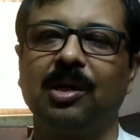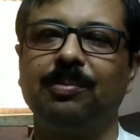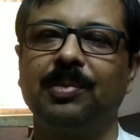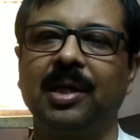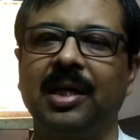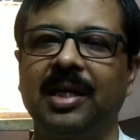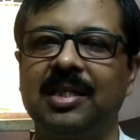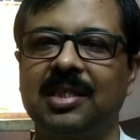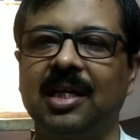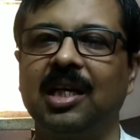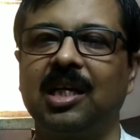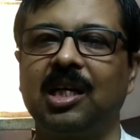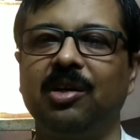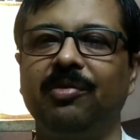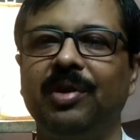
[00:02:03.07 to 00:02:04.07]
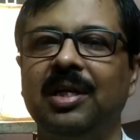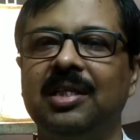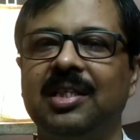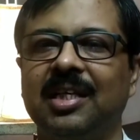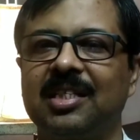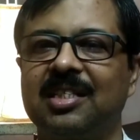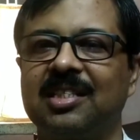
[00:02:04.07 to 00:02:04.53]
of the result, you will
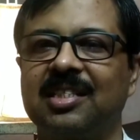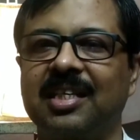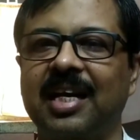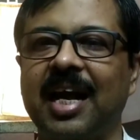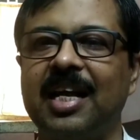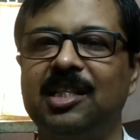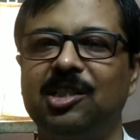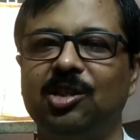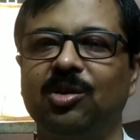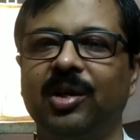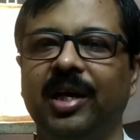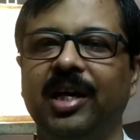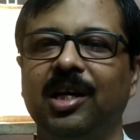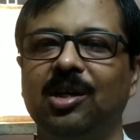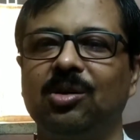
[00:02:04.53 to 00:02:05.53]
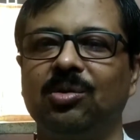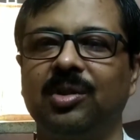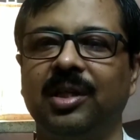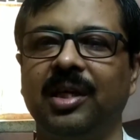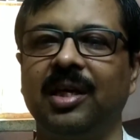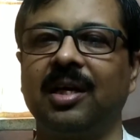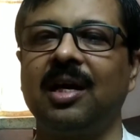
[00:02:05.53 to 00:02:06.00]
just scratch your head to
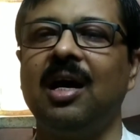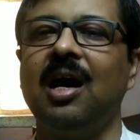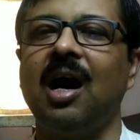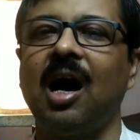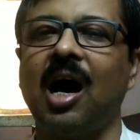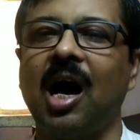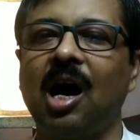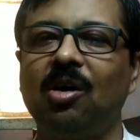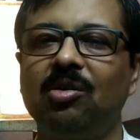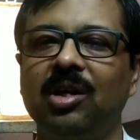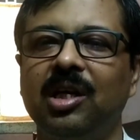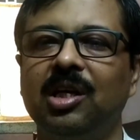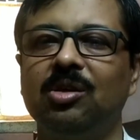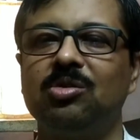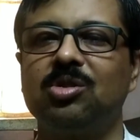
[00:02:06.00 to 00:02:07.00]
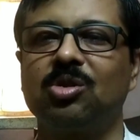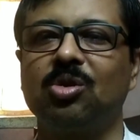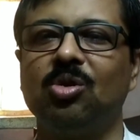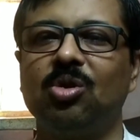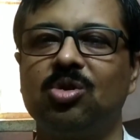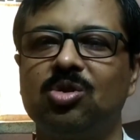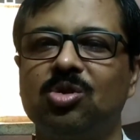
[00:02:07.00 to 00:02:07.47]
think, how did you
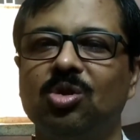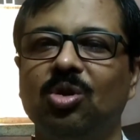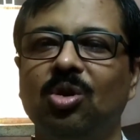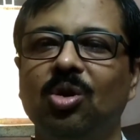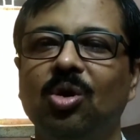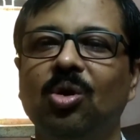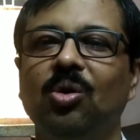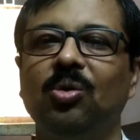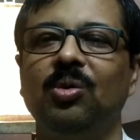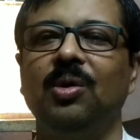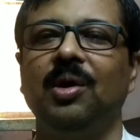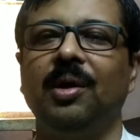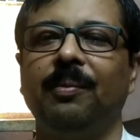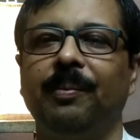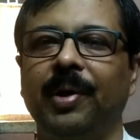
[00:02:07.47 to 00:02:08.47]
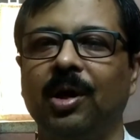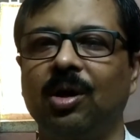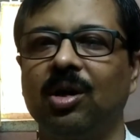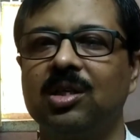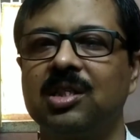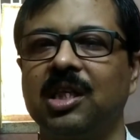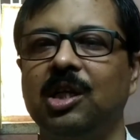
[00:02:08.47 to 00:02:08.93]
score so low?
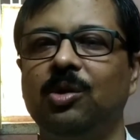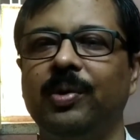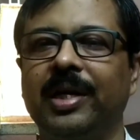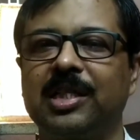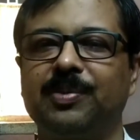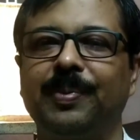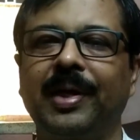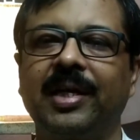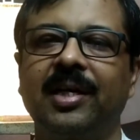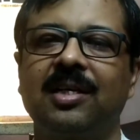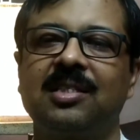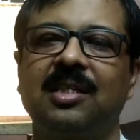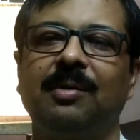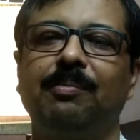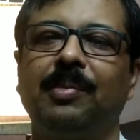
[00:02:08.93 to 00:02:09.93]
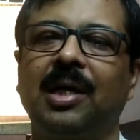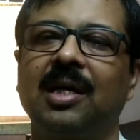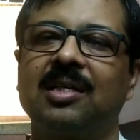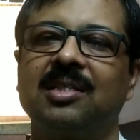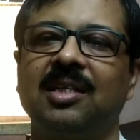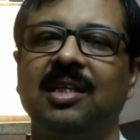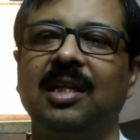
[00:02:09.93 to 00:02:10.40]
Because you expected some
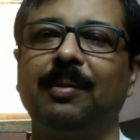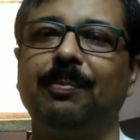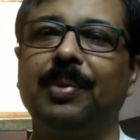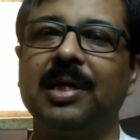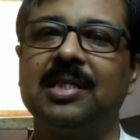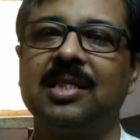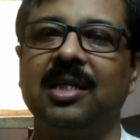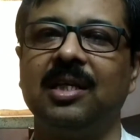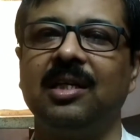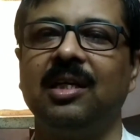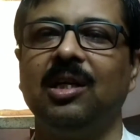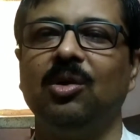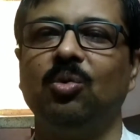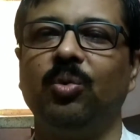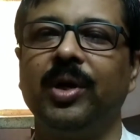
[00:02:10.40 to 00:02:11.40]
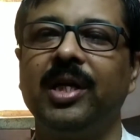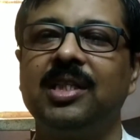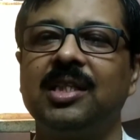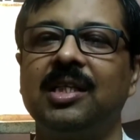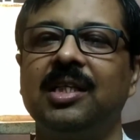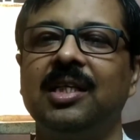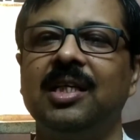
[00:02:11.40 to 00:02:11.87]
marks in the precis, which
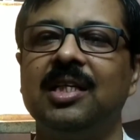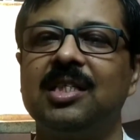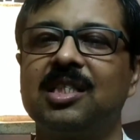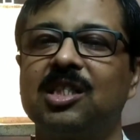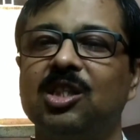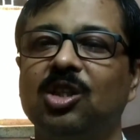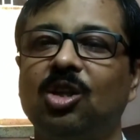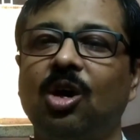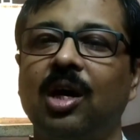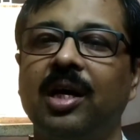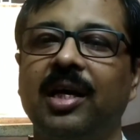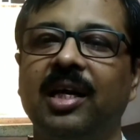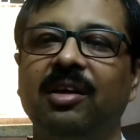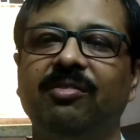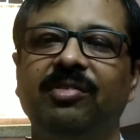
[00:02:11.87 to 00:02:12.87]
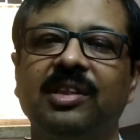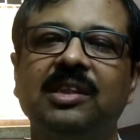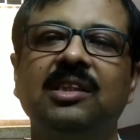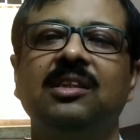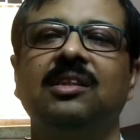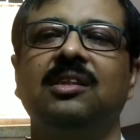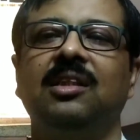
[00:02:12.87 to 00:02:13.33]
is not given,